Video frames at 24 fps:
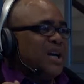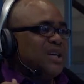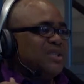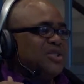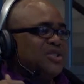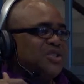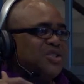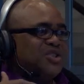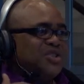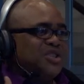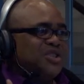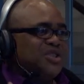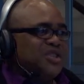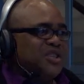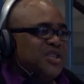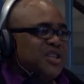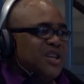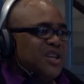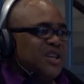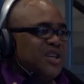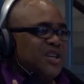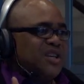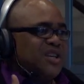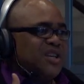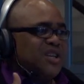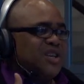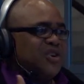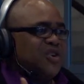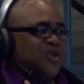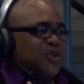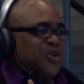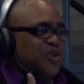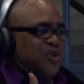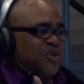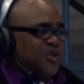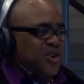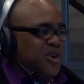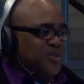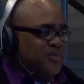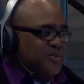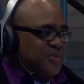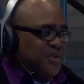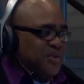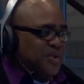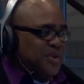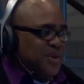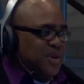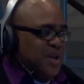as Christian
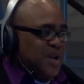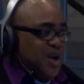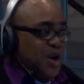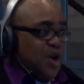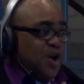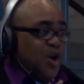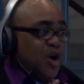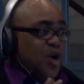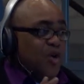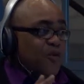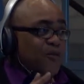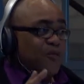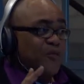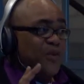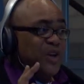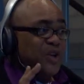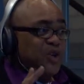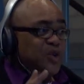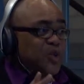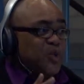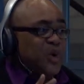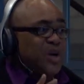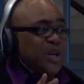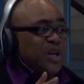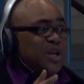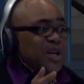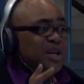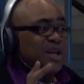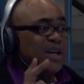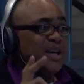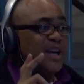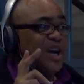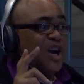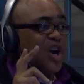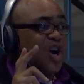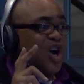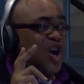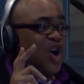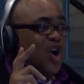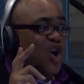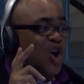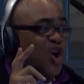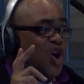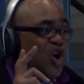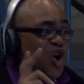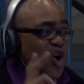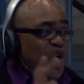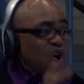iconography virtually
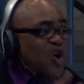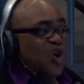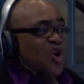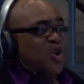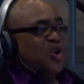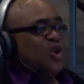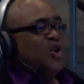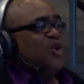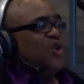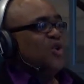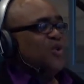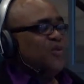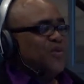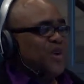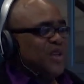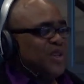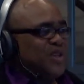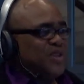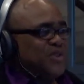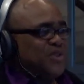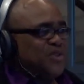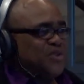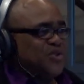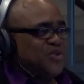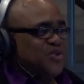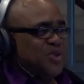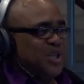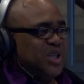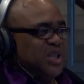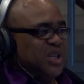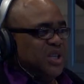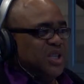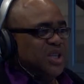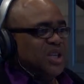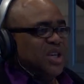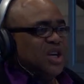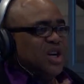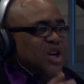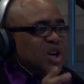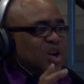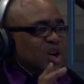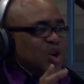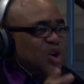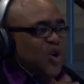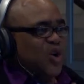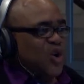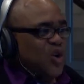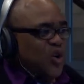all over the street,
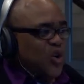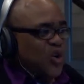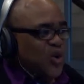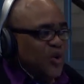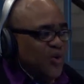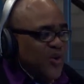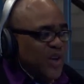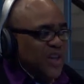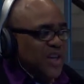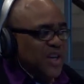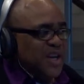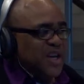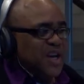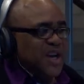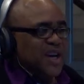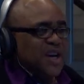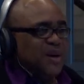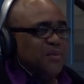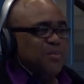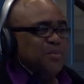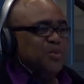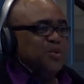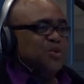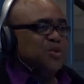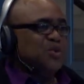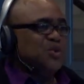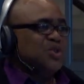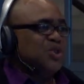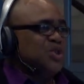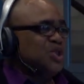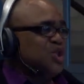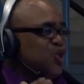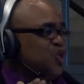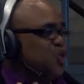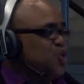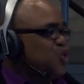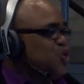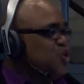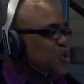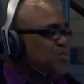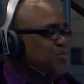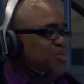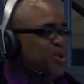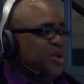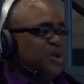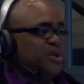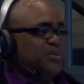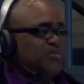all over the camp. You see
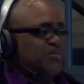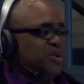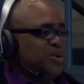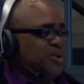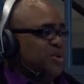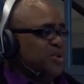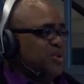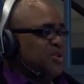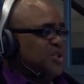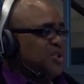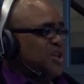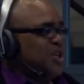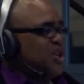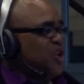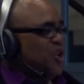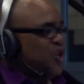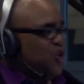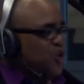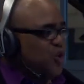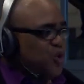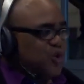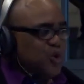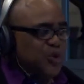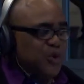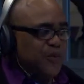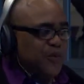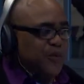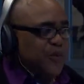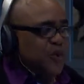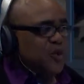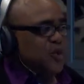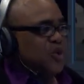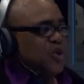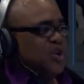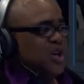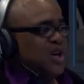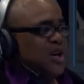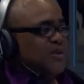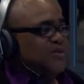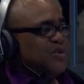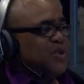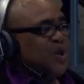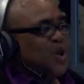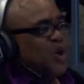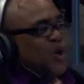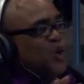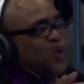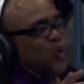huge billboards, huge
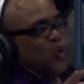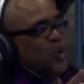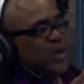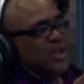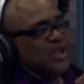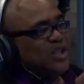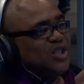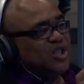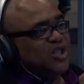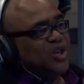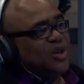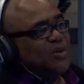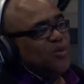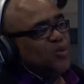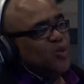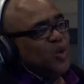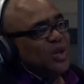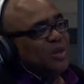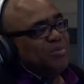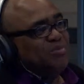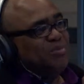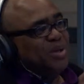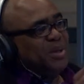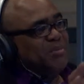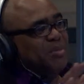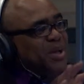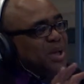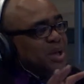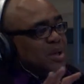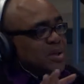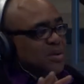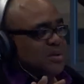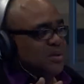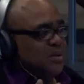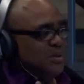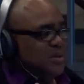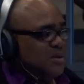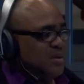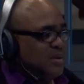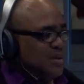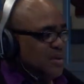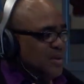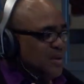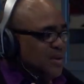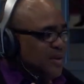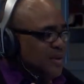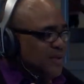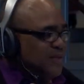photographs with some with biblical
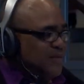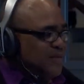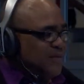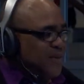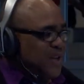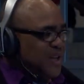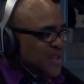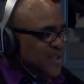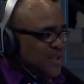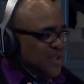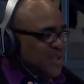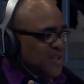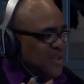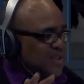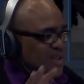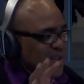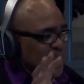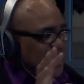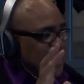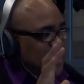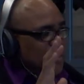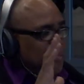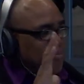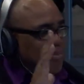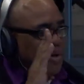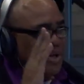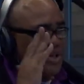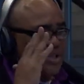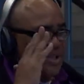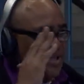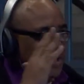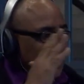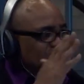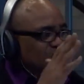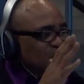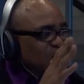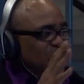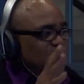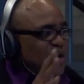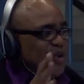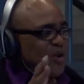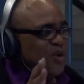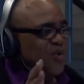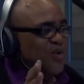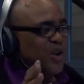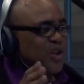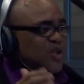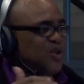verses pasted
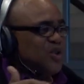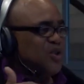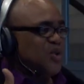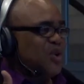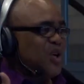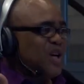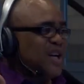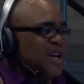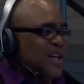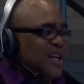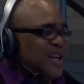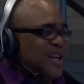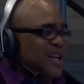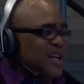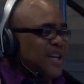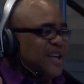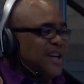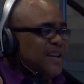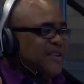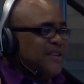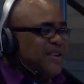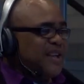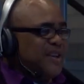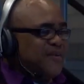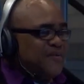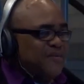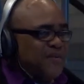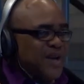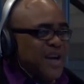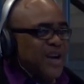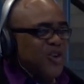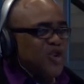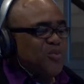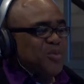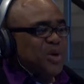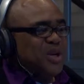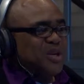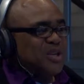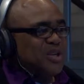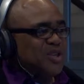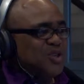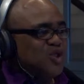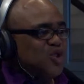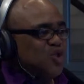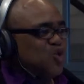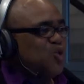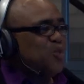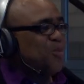all over. So the environment
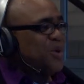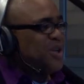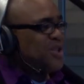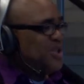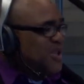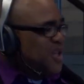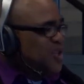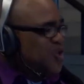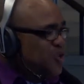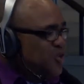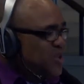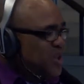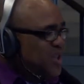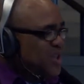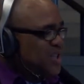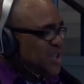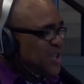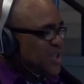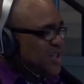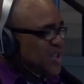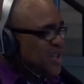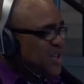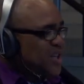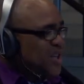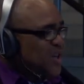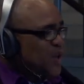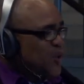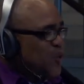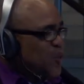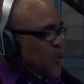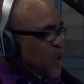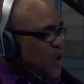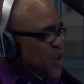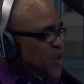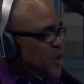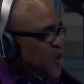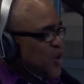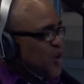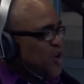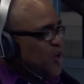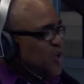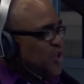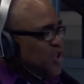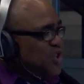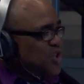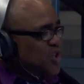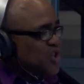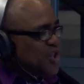is super saturated with
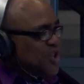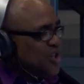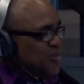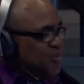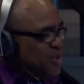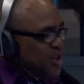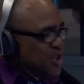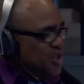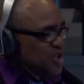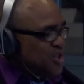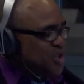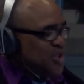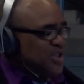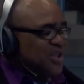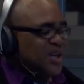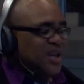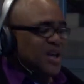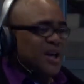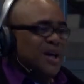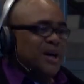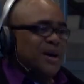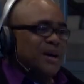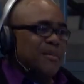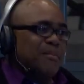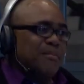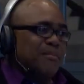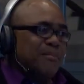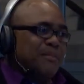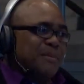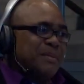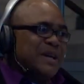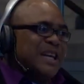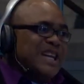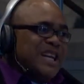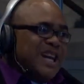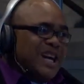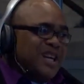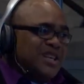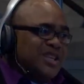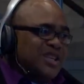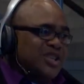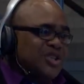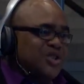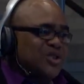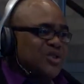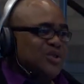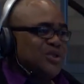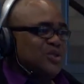all these images. In
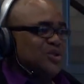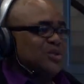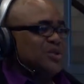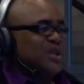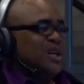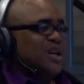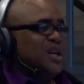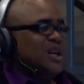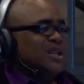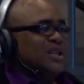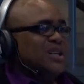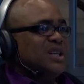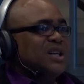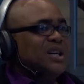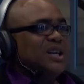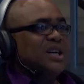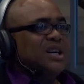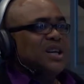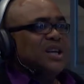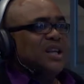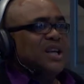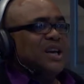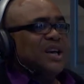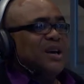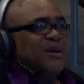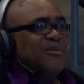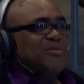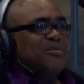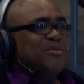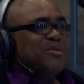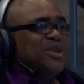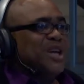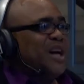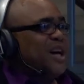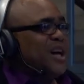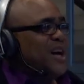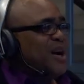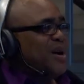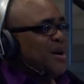addition to that, there